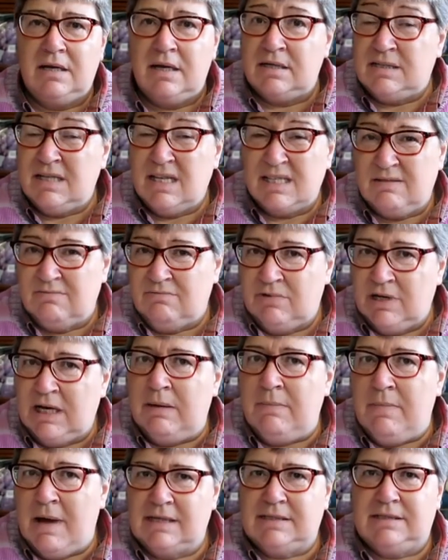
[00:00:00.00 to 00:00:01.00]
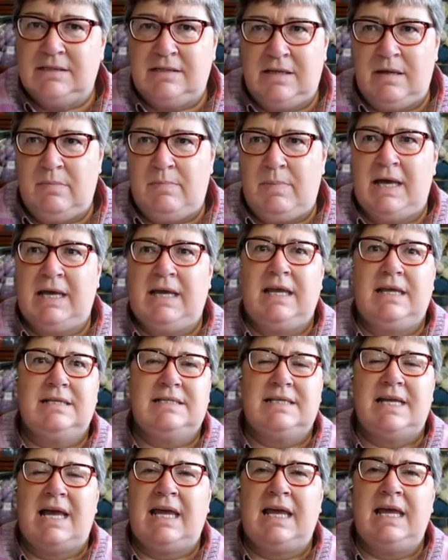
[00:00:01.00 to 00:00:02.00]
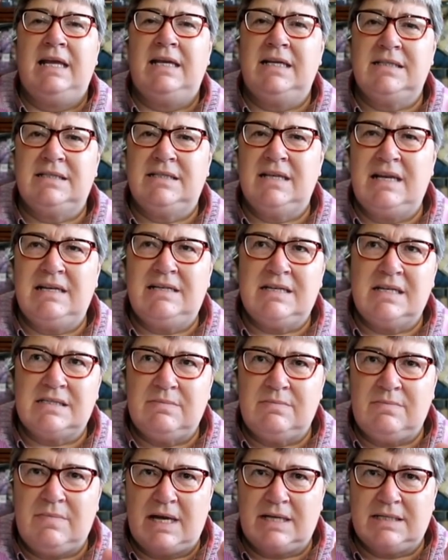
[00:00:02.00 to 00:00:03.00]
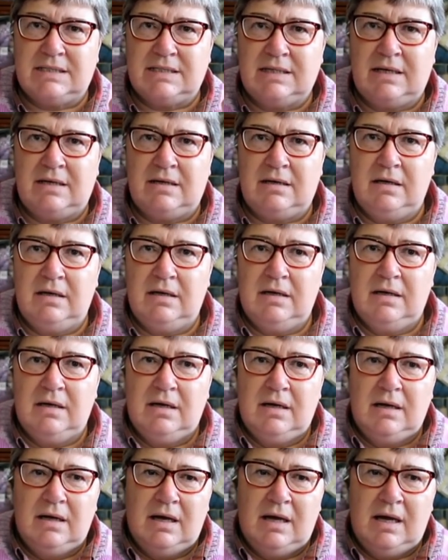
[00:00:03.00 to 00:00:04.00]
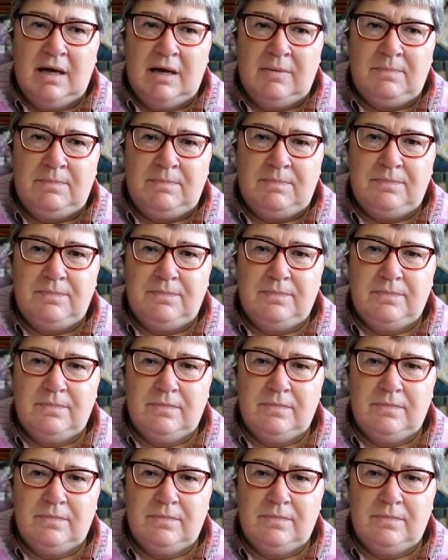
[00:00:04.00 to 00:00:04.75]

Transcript: it doesn't really matter that they're baggy and saggy and it, it doesn't matter um,